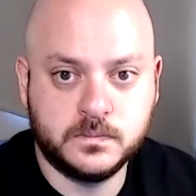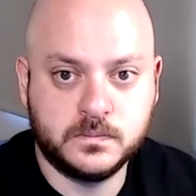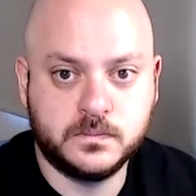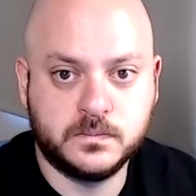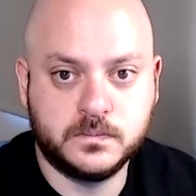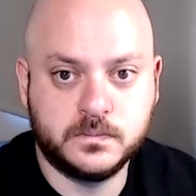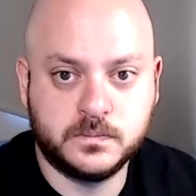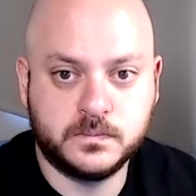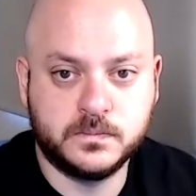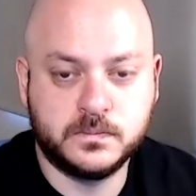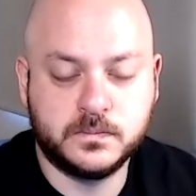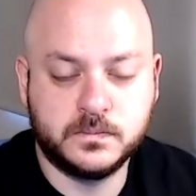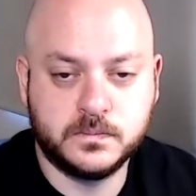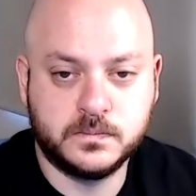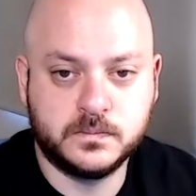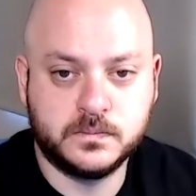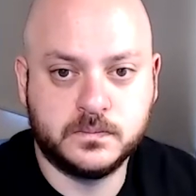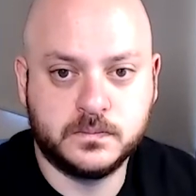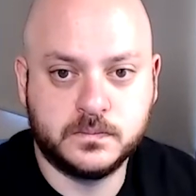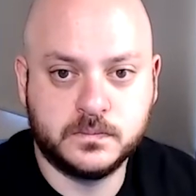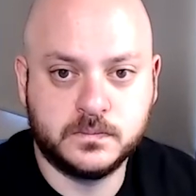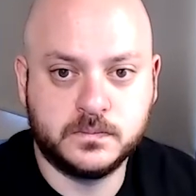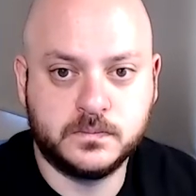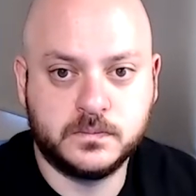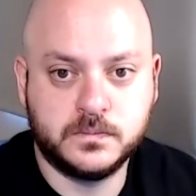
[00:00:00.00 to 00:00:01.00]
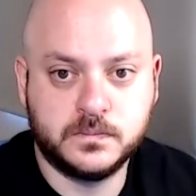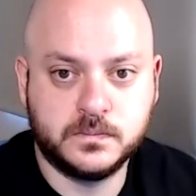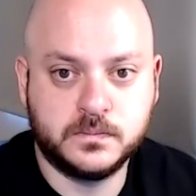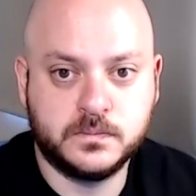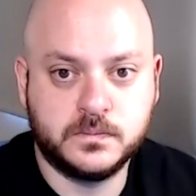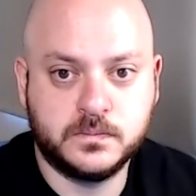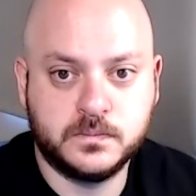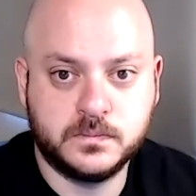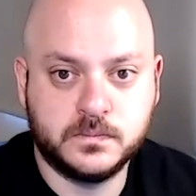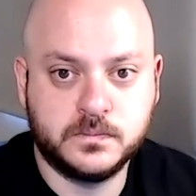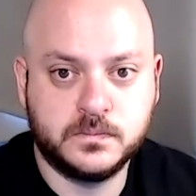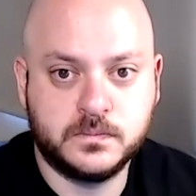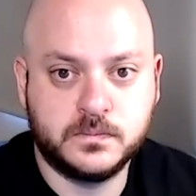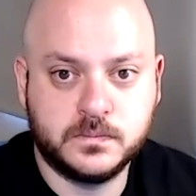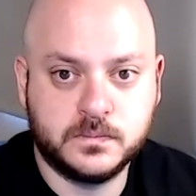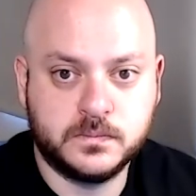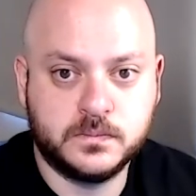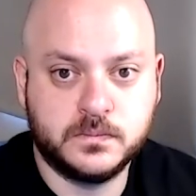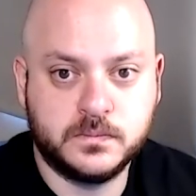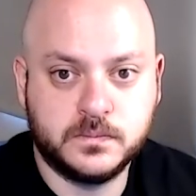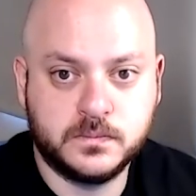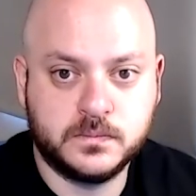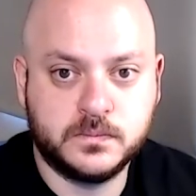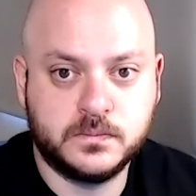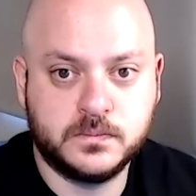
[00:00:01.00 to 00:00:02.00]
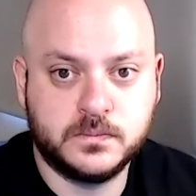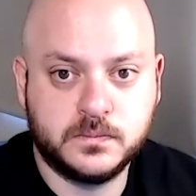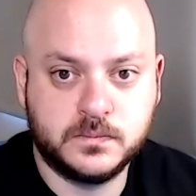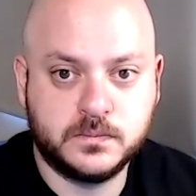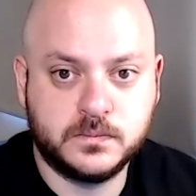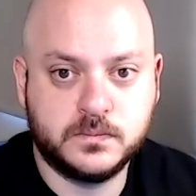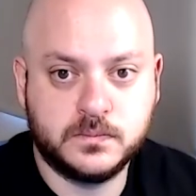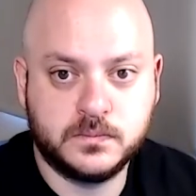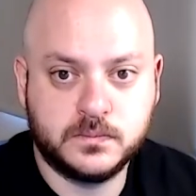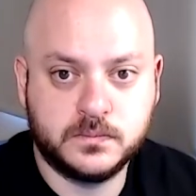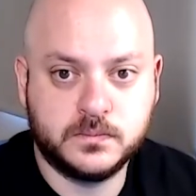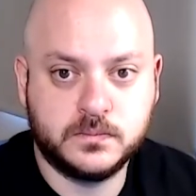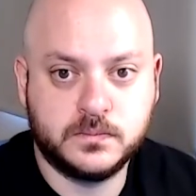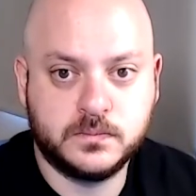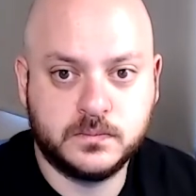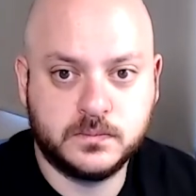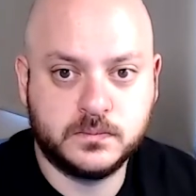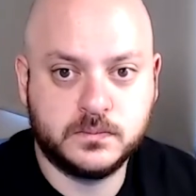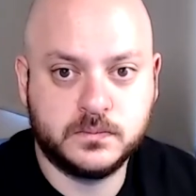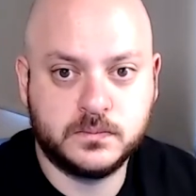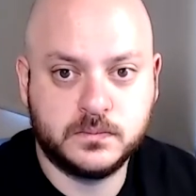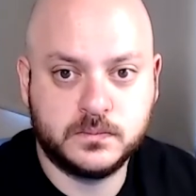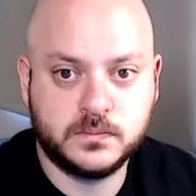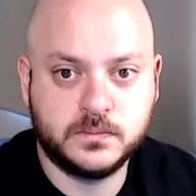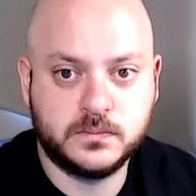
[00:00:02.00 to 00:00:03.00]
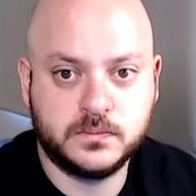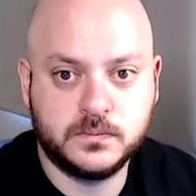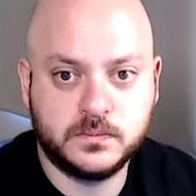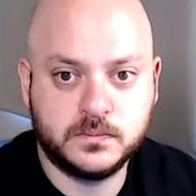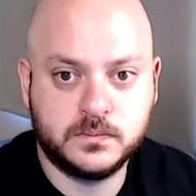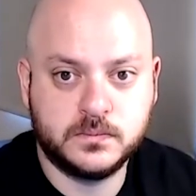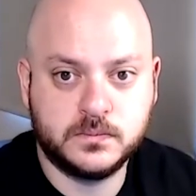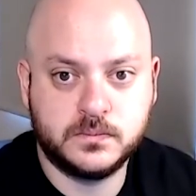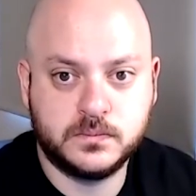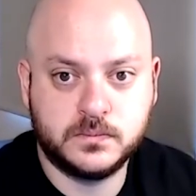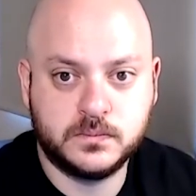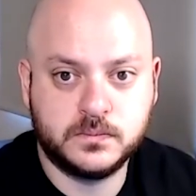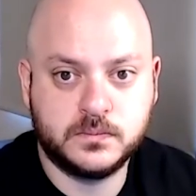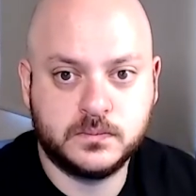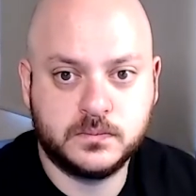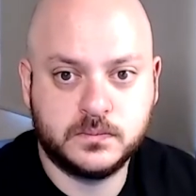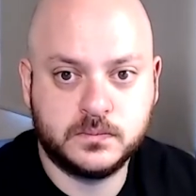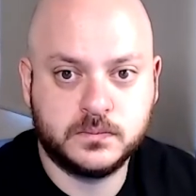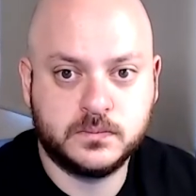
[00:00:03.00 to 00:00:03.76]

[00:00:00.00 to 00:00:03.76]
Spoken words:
No words are spoken by the person on screen.